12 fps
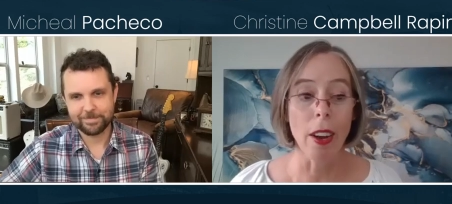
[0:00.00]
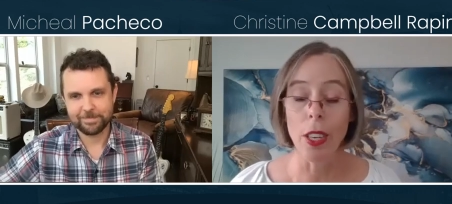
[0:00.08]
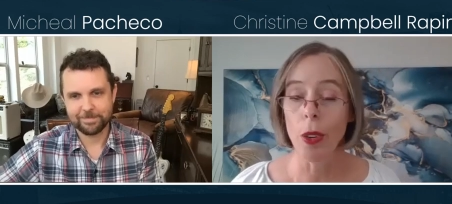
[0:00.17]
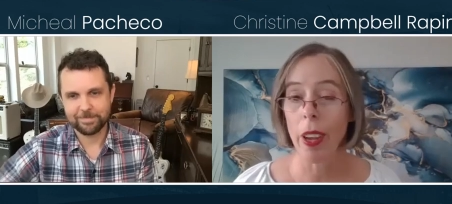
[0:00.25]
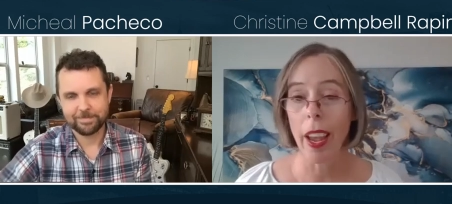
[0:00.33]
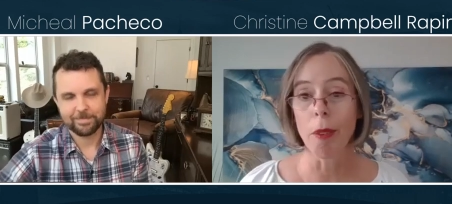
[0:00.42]
Speaker 1: how can
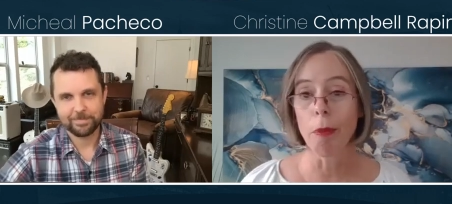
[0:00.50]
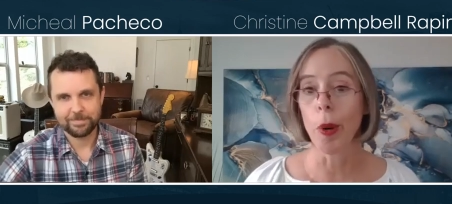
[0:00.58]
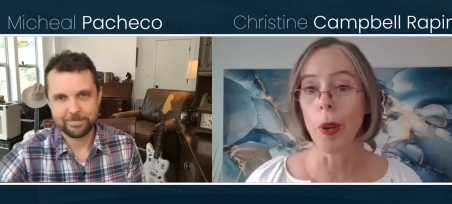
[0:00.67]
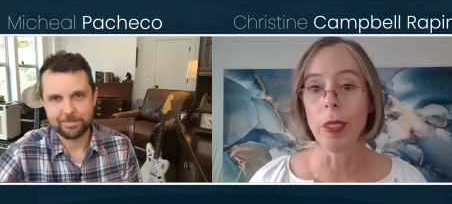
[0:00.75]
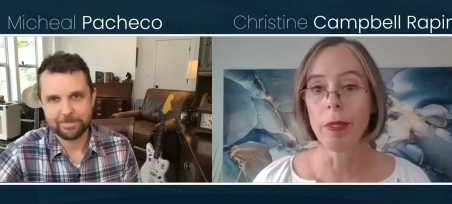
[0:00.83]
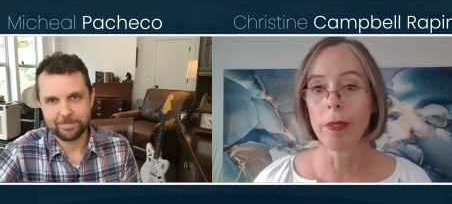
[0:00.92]
you care
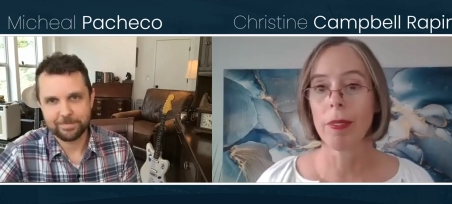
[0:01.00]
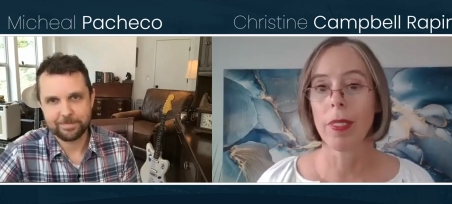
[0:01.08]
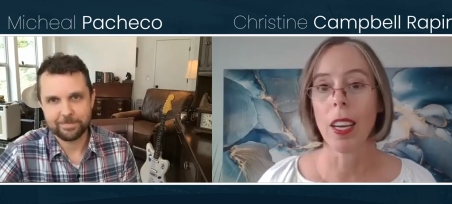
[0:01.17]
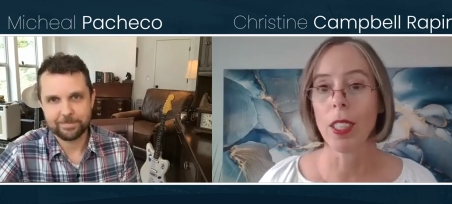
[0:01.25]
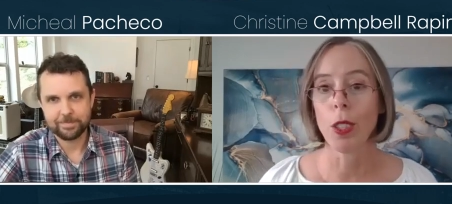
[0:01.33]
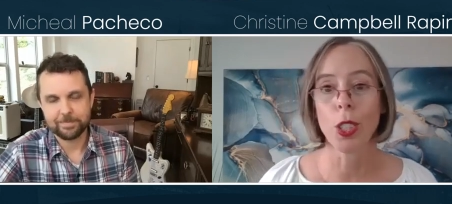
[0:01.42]
more? How
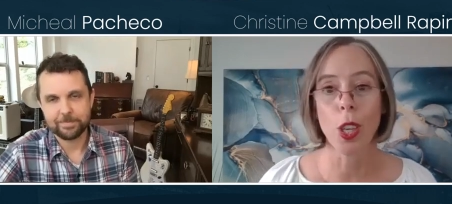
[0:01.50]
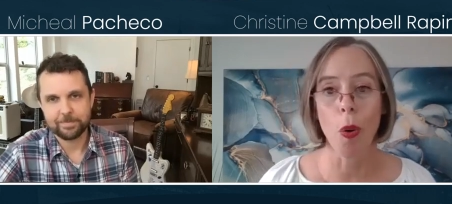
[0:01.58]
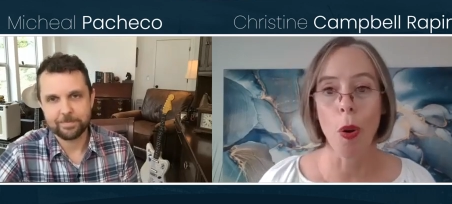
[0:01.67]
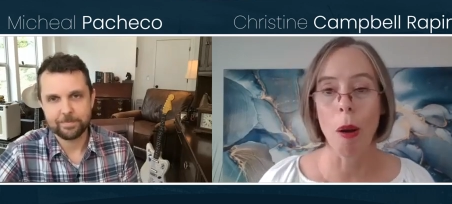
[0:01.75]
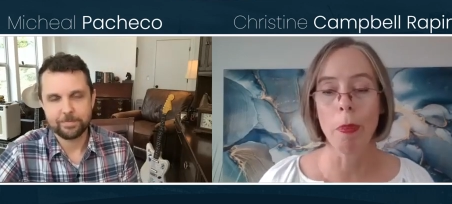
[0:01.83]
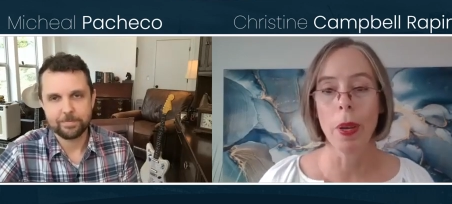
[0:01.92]
can you show
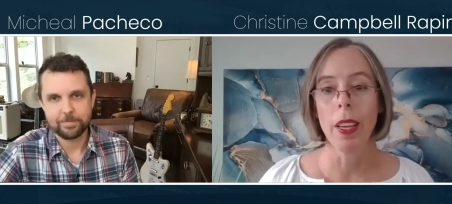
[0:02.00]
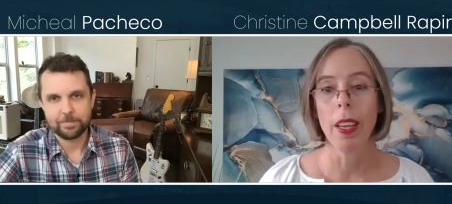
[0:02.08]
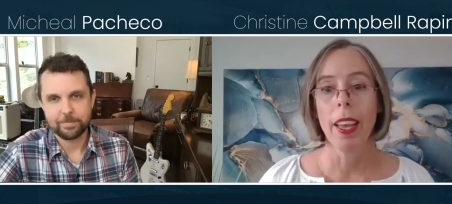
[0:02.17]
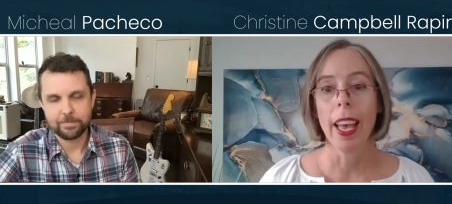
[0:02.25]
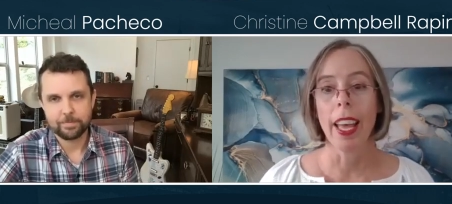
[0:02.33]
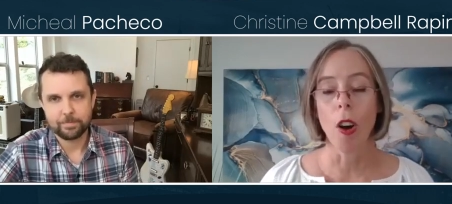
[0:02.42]
up
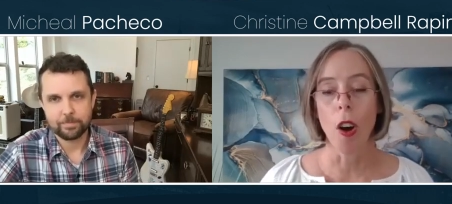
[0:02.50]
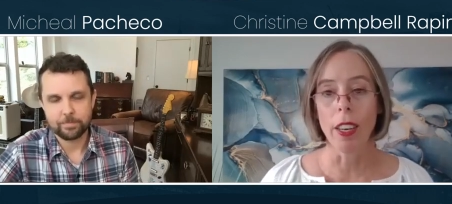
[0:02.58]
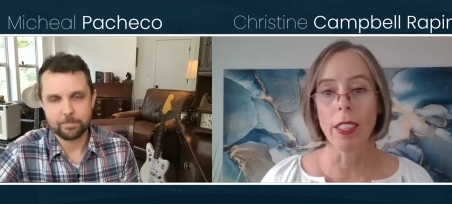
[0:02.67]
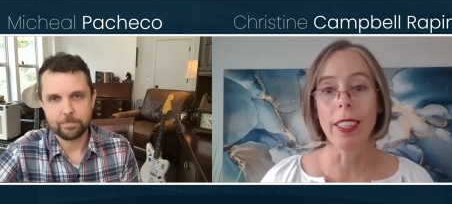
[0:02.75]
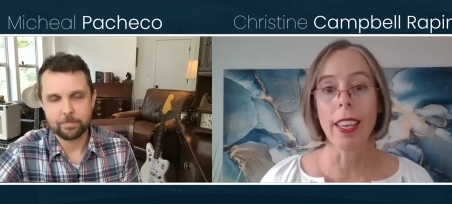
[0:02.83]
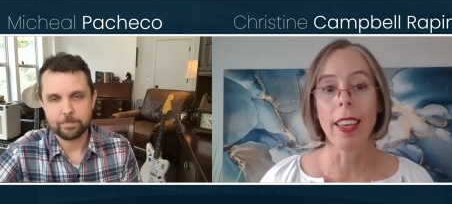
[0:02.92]
and
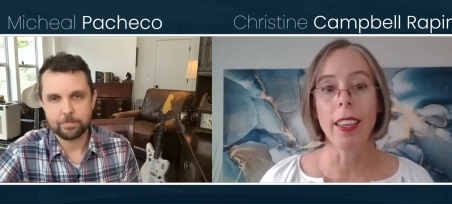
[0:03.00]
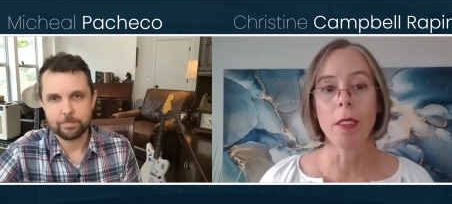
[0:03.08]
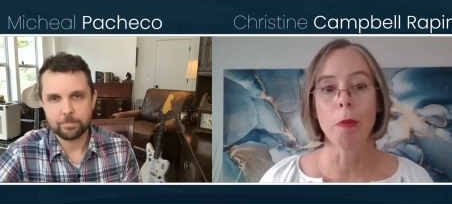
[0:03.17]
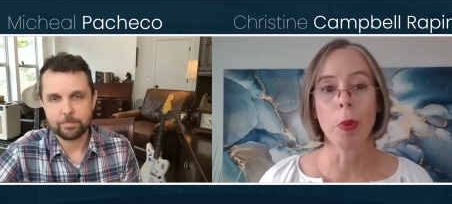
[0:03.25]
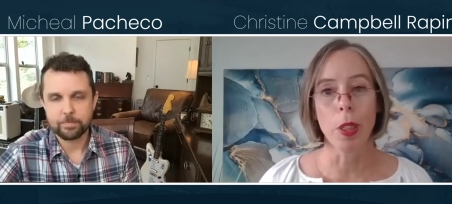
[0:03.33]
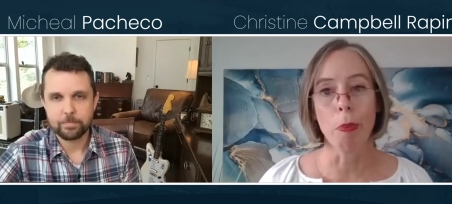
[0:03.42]
honestly
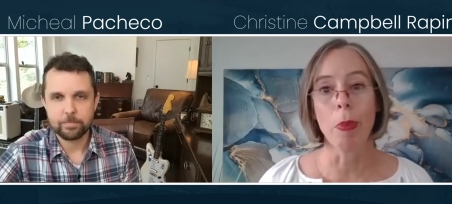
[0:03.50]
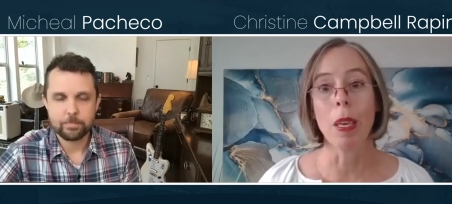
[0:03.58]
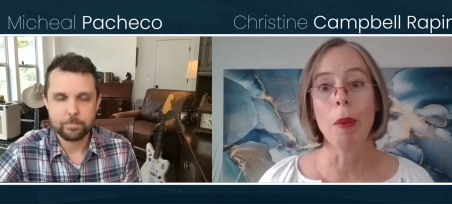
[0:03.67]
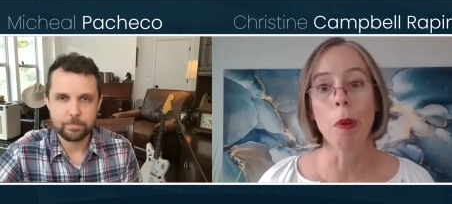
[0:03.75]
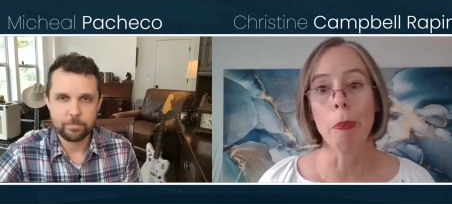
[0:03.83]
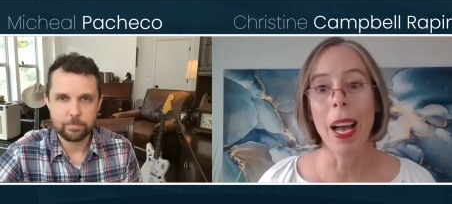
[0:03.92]
put the
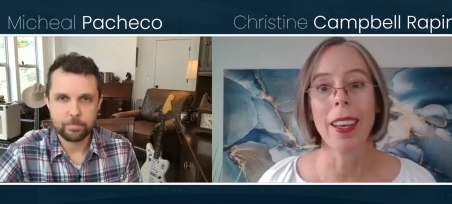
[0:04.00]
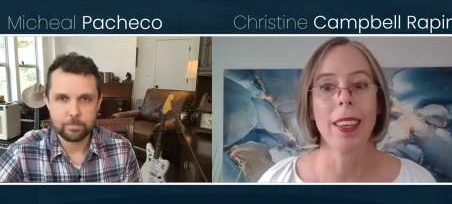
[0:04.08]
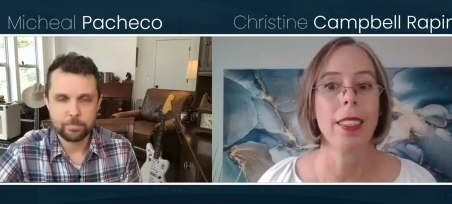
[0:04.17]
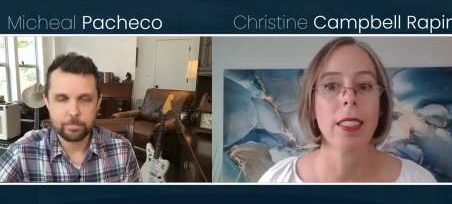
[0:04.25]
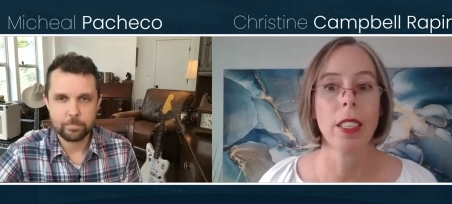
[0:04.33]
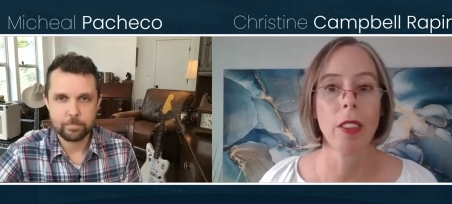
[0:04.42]
people back
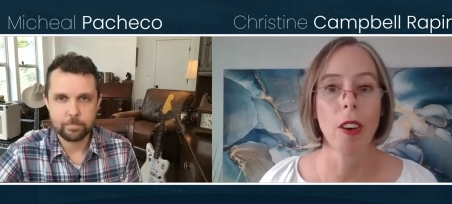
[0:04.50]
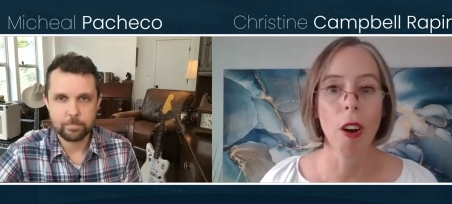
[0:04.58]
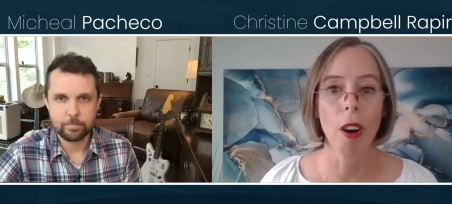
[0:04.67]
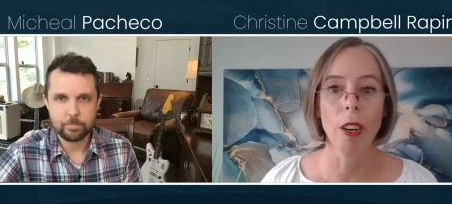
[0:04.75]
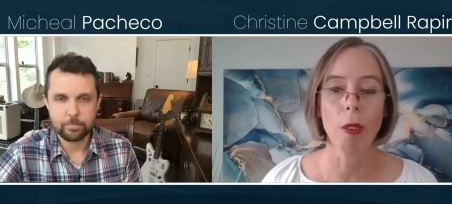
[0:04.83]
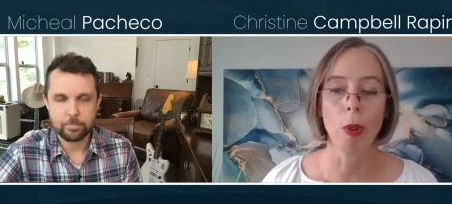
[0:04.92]
into the
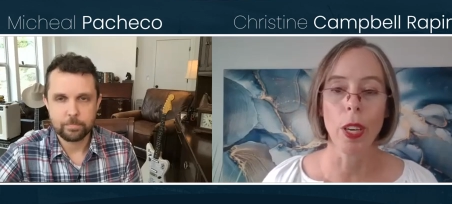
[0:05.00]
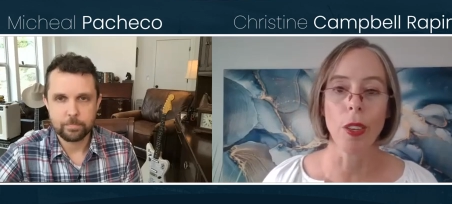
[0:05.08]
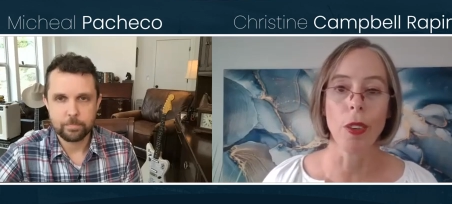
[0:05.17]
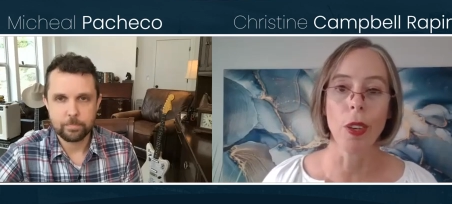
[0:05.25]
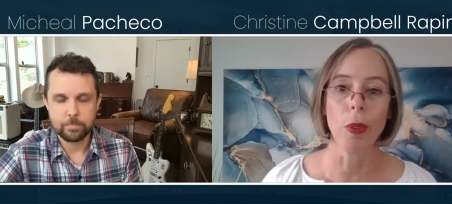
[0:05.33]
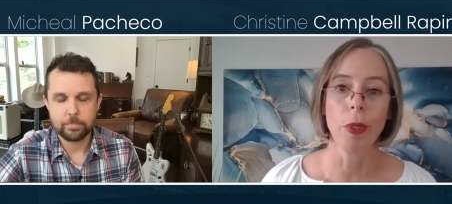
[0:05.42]
heart of what you
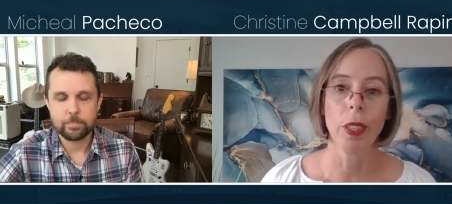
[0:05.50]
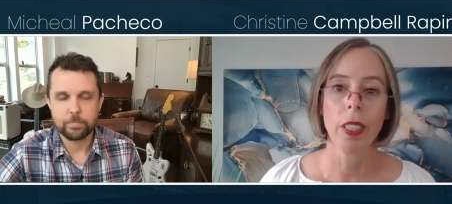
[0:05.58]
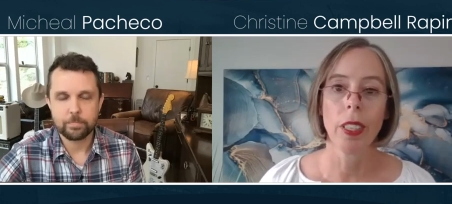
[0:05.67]
do?